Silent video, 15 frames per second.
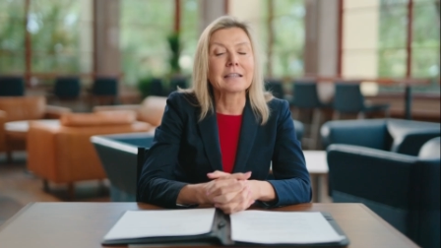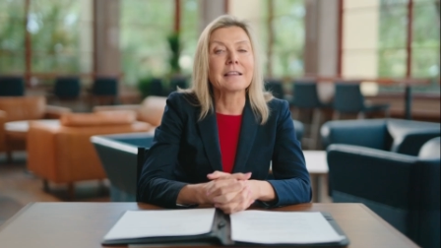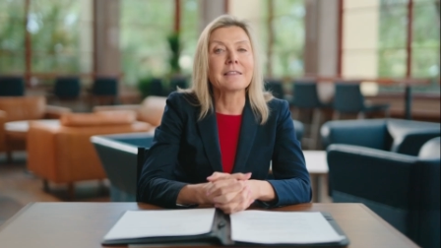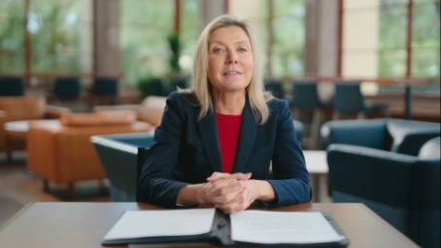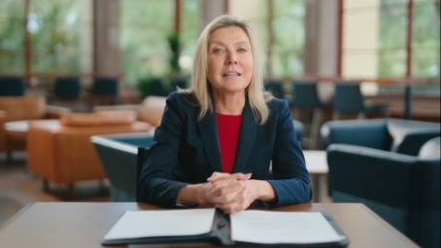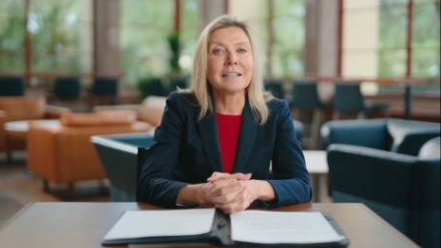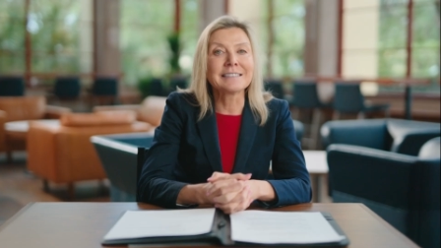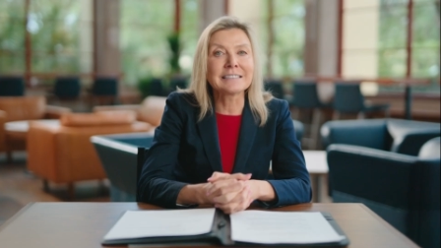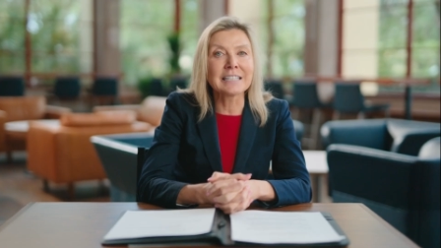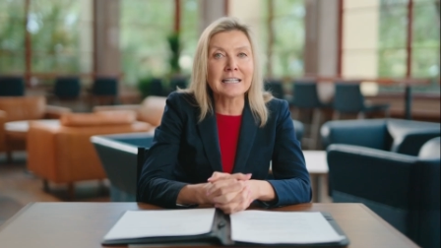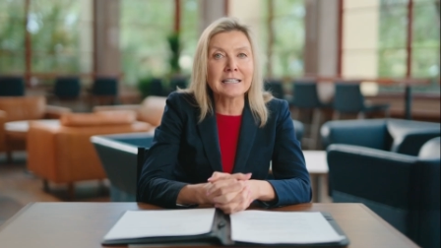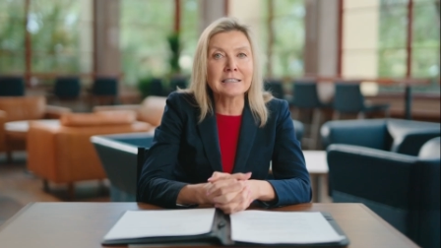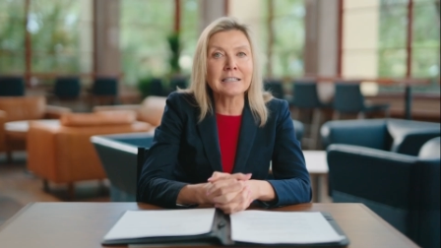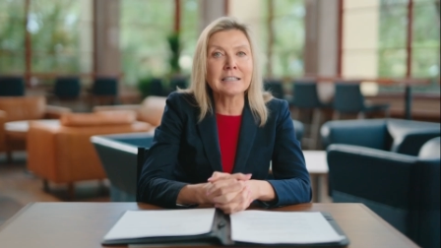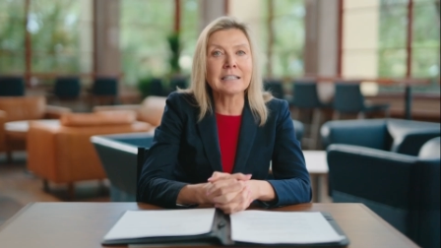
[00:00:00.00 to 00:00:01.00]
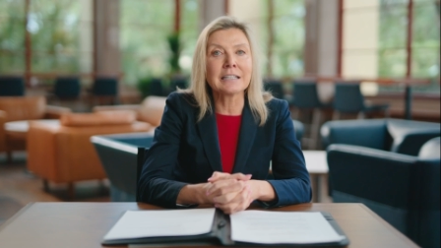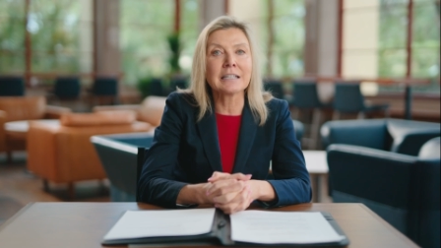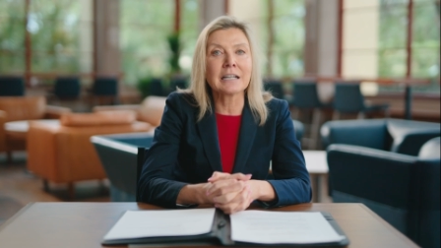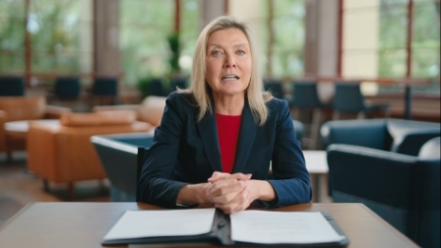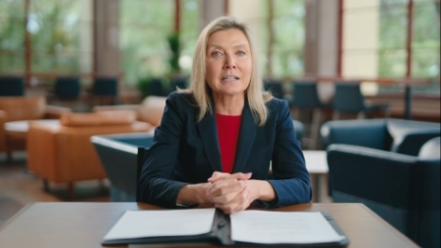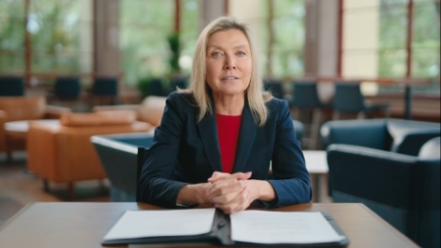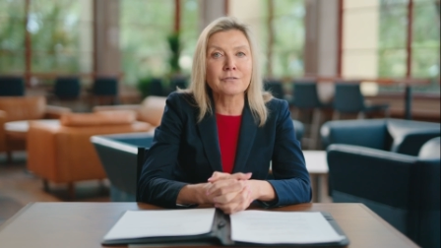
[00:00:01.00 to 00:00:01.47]
that the
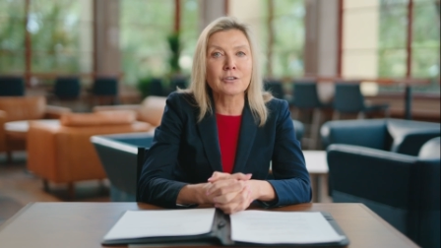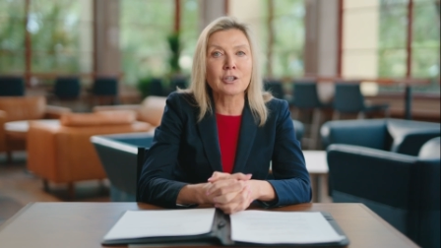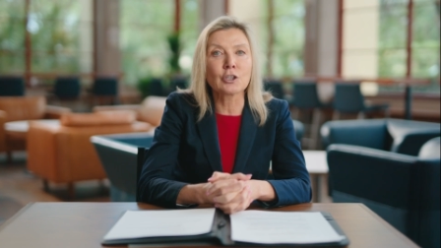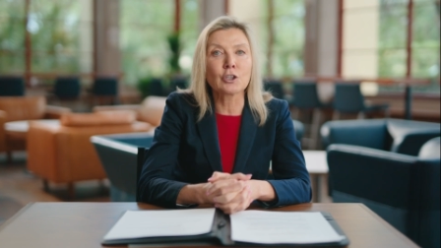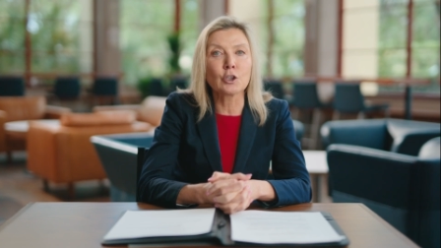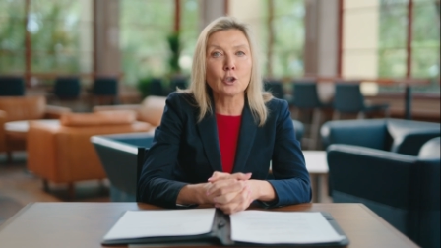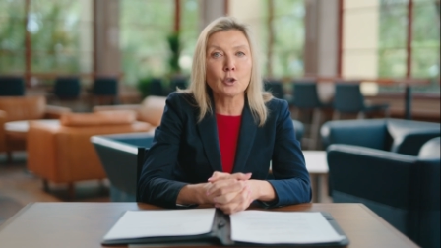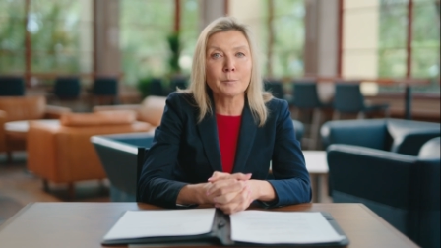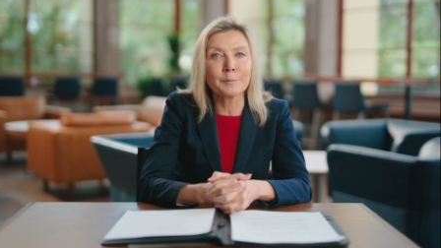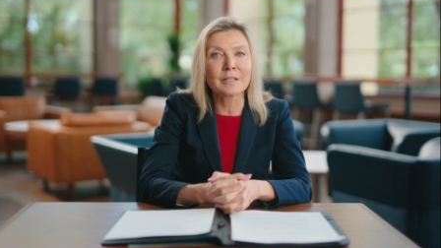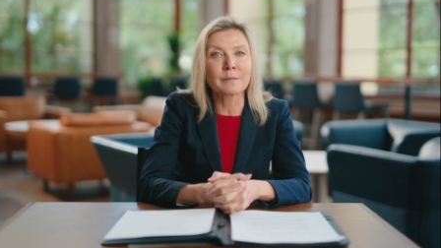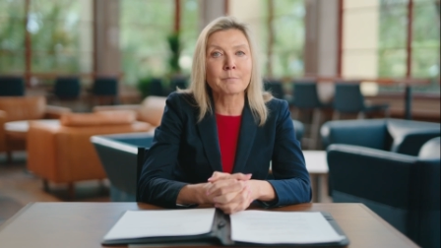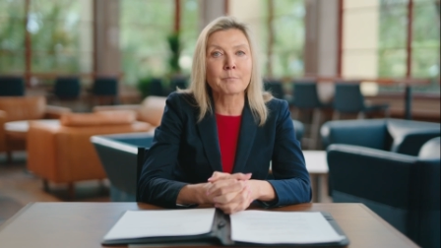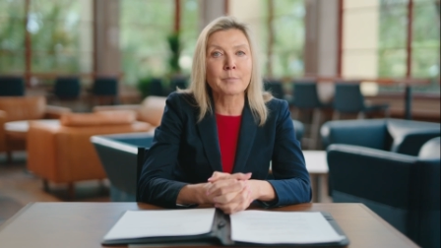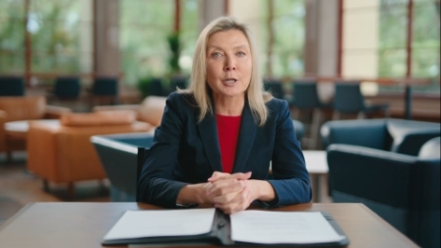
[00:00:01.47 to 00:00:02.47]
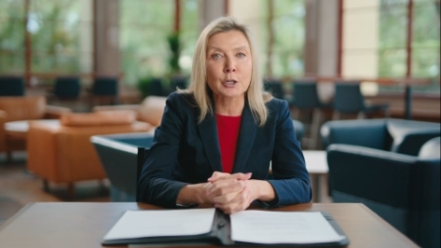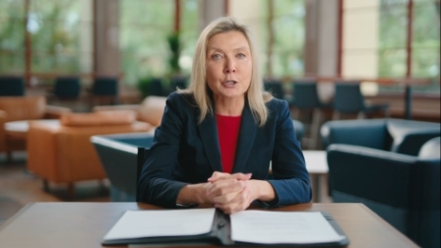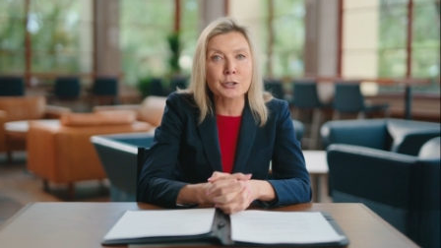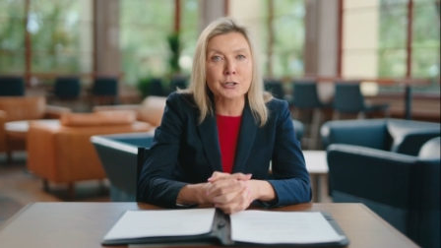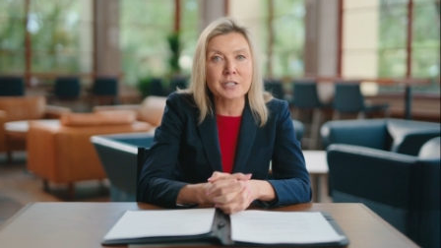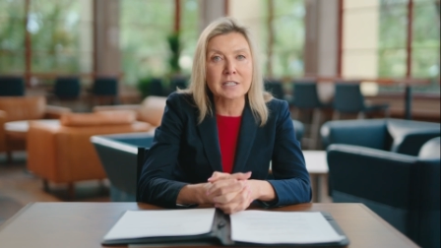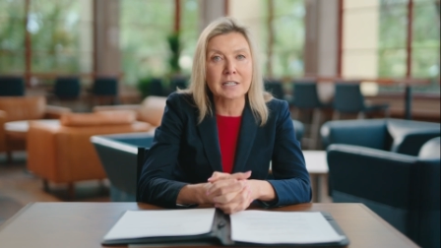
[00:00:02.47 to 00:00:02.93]
dignity of the human
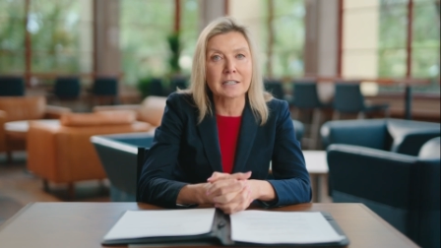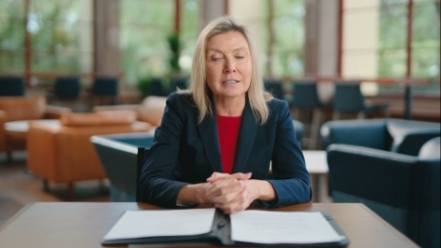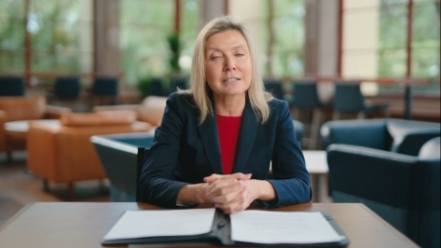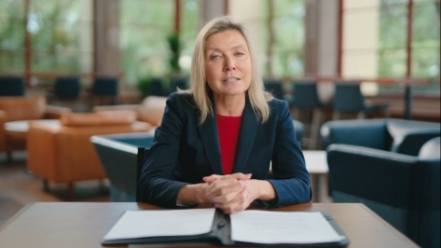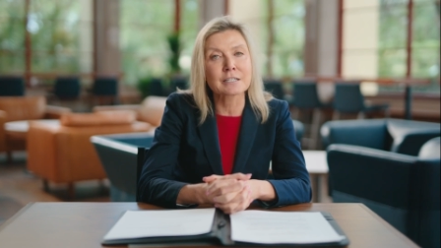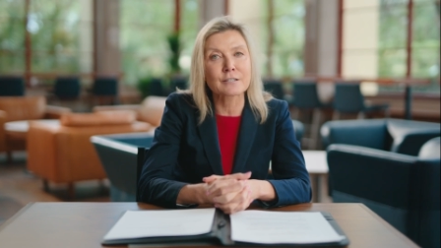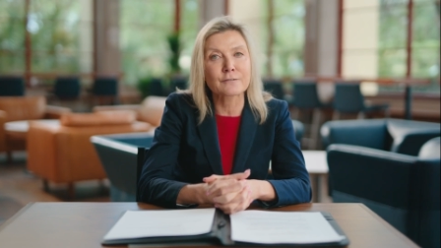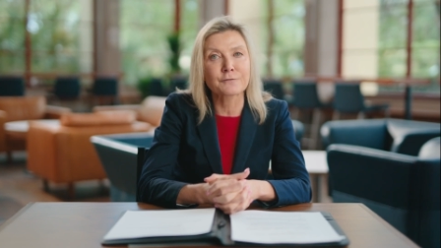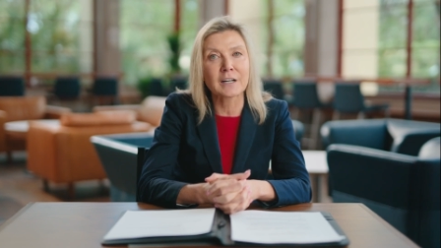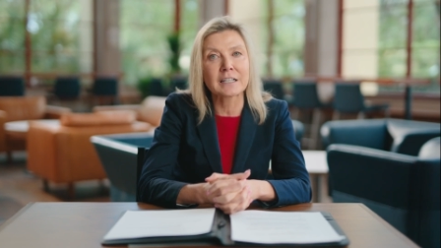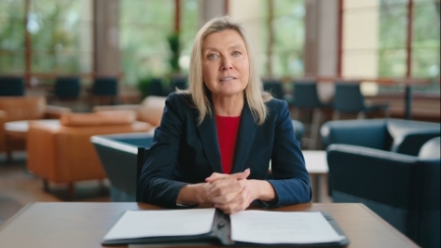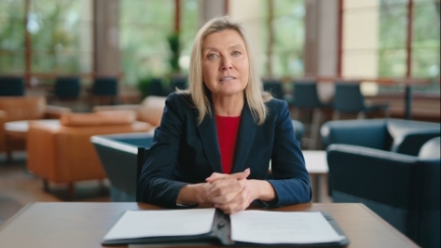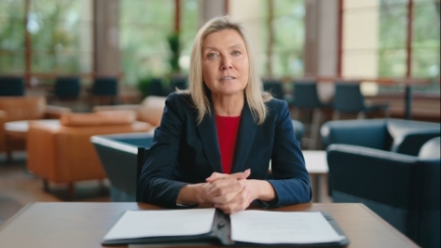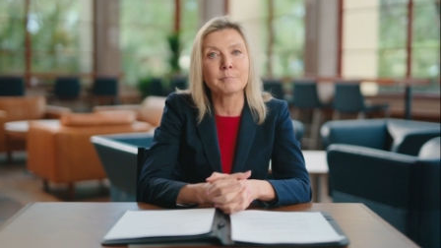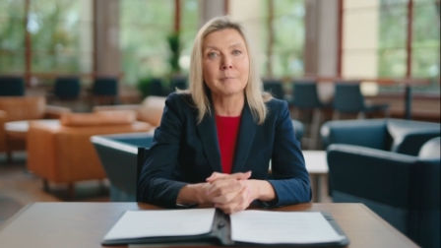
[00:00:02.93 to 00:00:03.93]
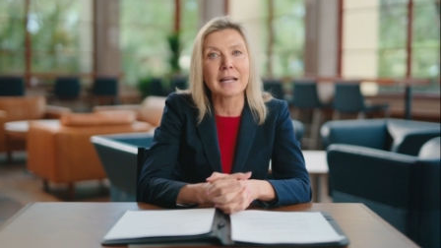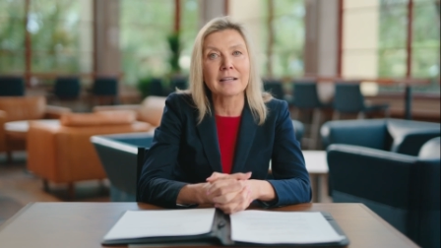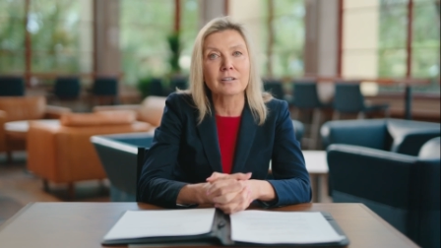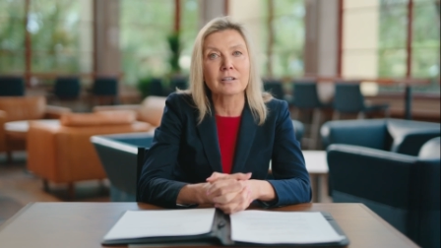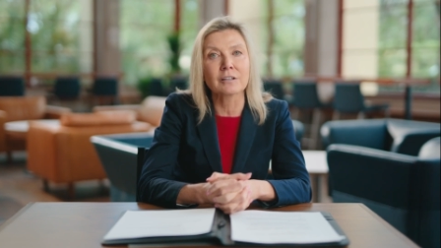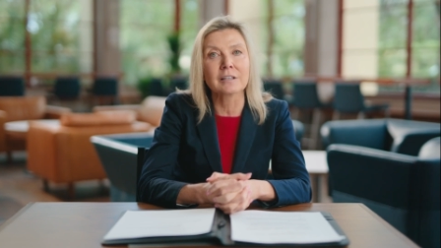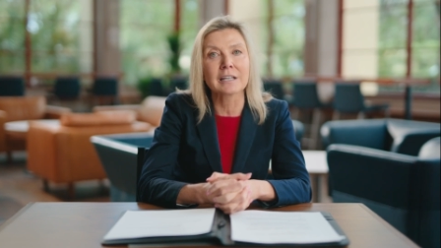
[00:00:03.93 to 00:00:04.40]
person is
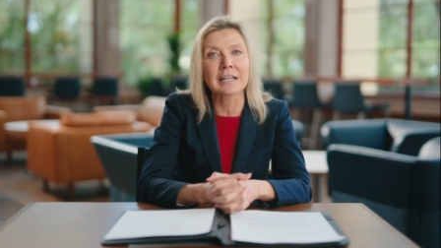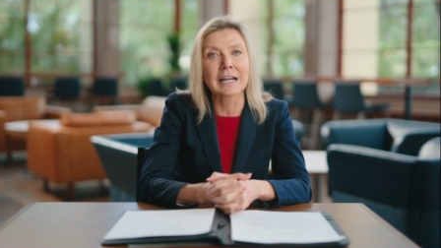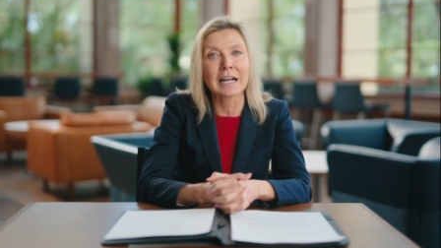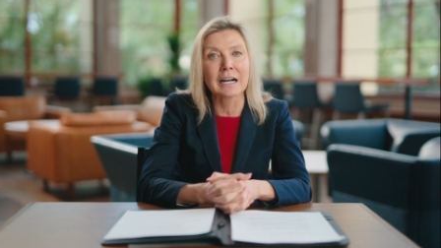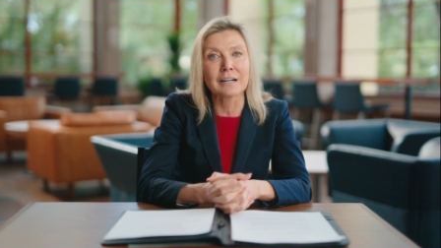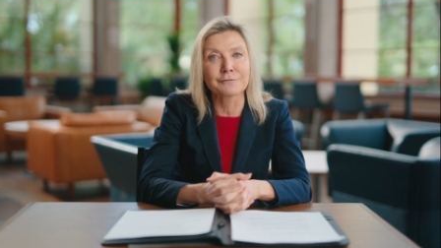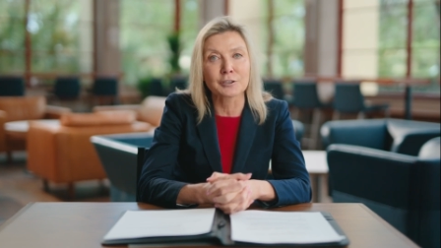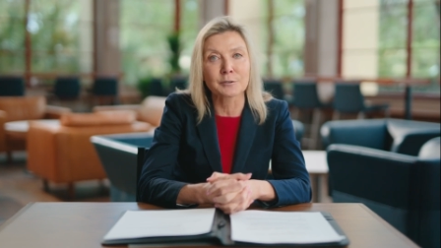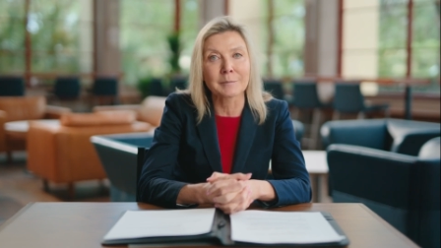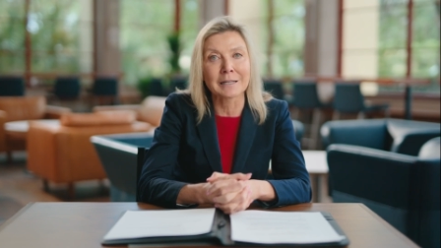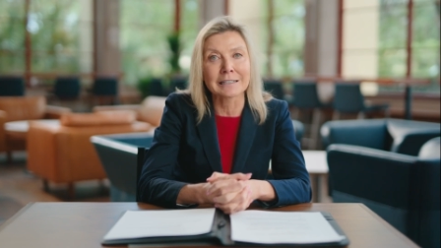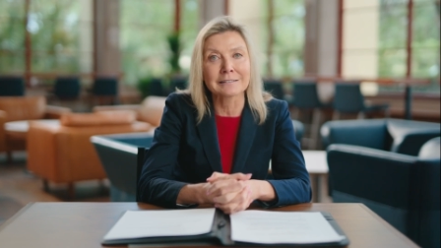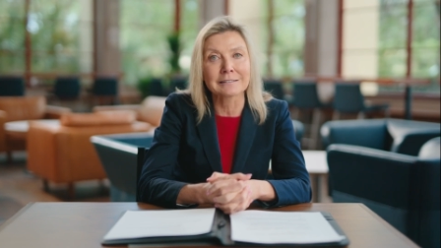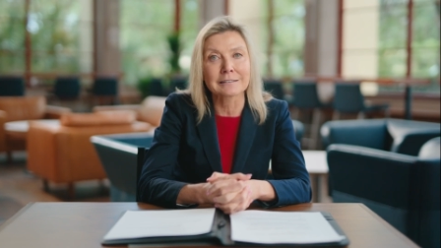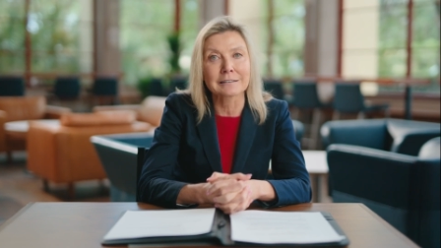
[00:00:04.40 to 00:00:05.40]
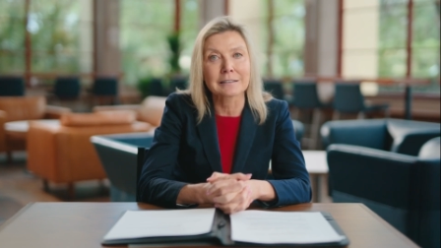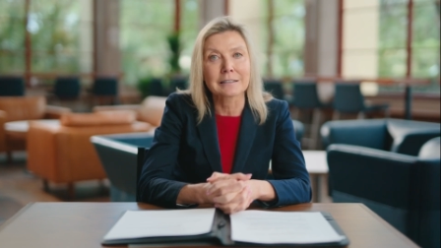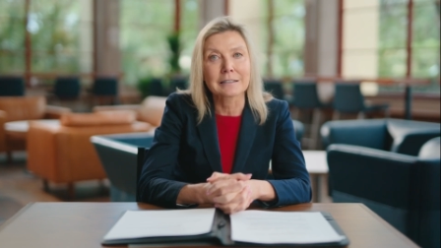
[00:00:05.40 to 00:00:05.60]
fundamental in government,